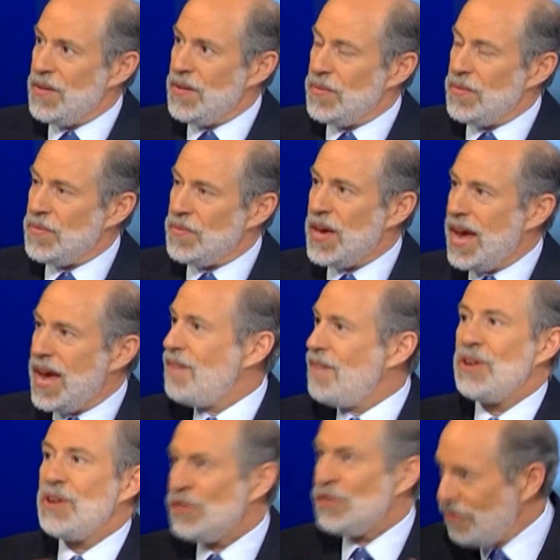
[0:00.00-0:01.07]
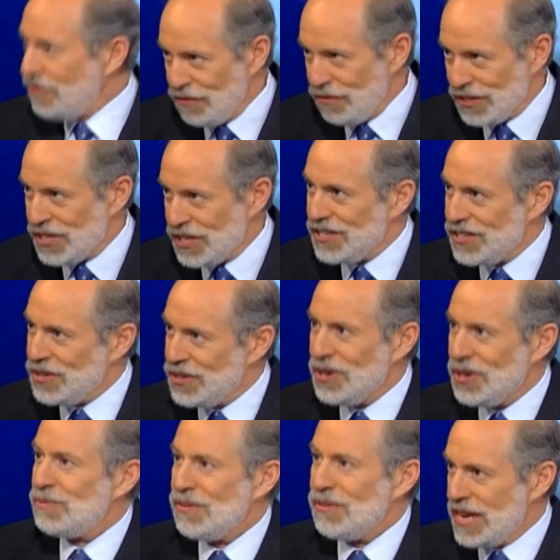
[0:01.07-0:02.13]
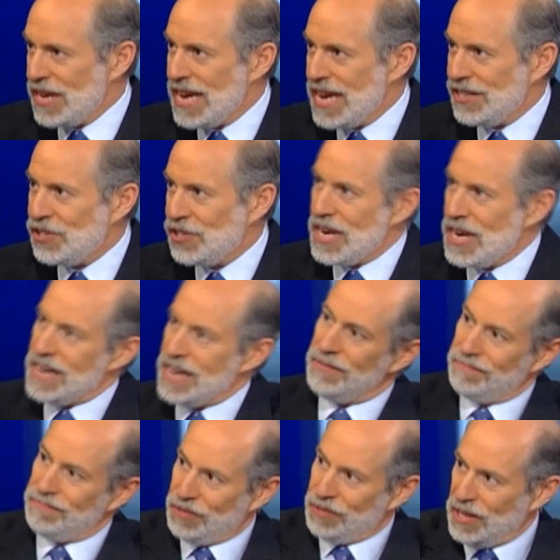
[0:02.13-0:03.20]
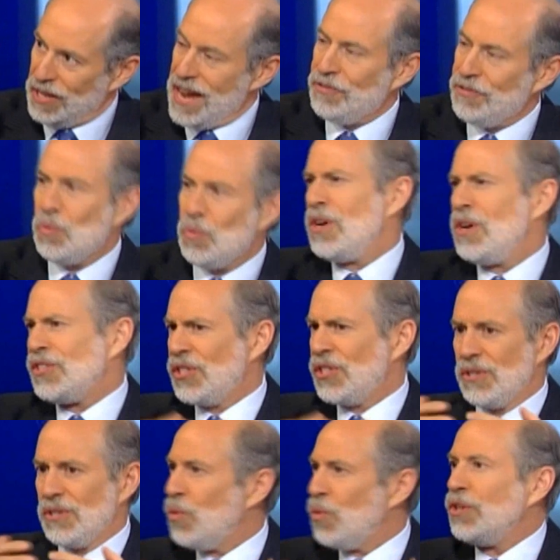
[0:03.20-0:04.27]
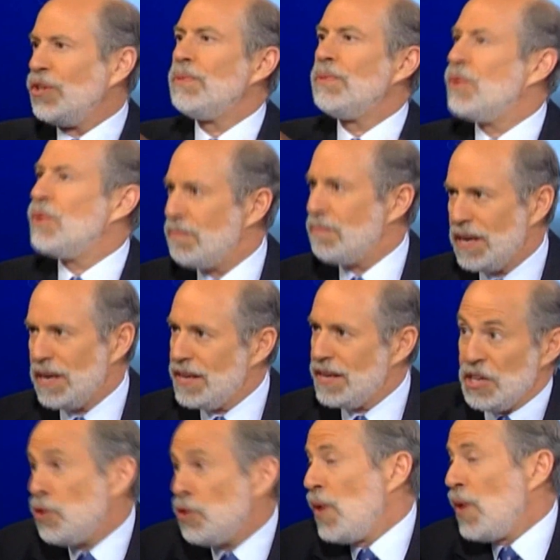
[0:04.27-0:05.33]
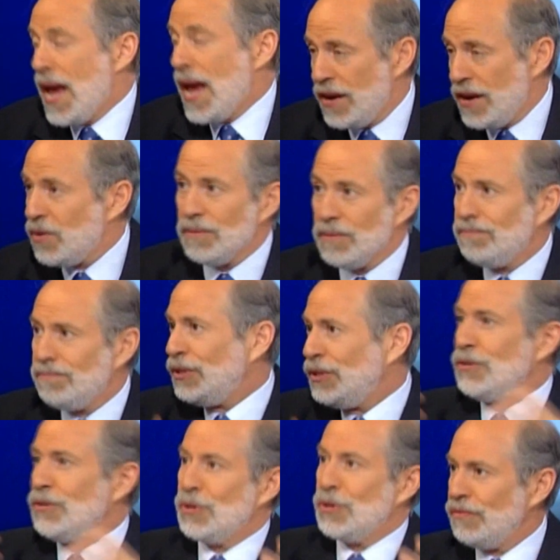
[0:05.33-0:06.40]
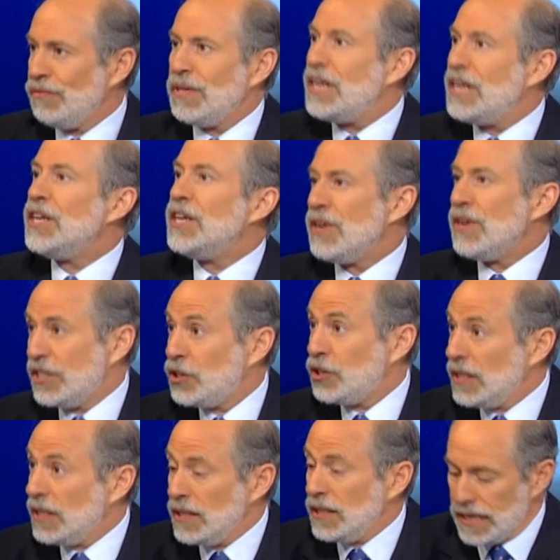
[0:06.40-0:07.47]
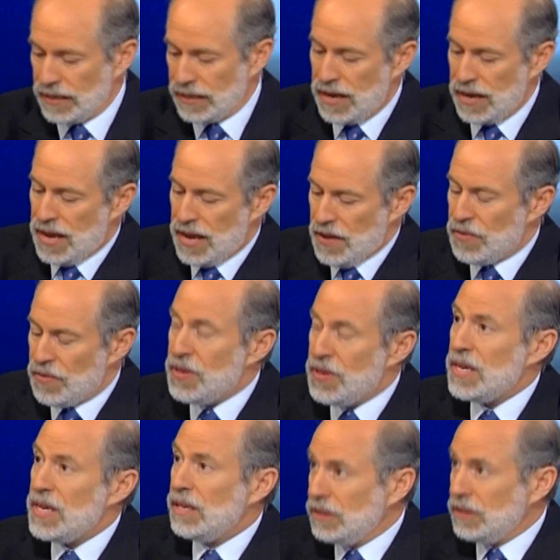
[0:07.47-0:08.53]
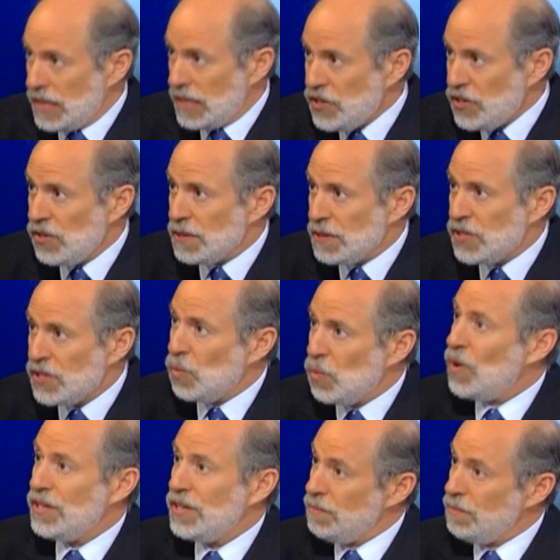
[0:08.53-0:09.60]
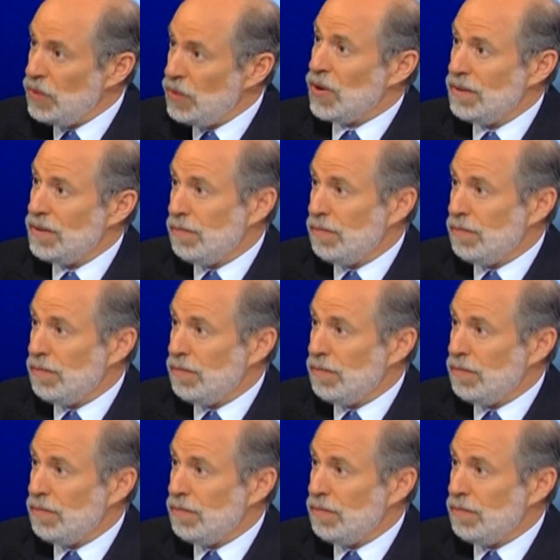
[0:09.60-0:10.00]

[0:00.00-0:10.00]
They have their differences in terms of the end state. The left wants the world to be run by the UN or sort of an international elite. The Islamists want it to be run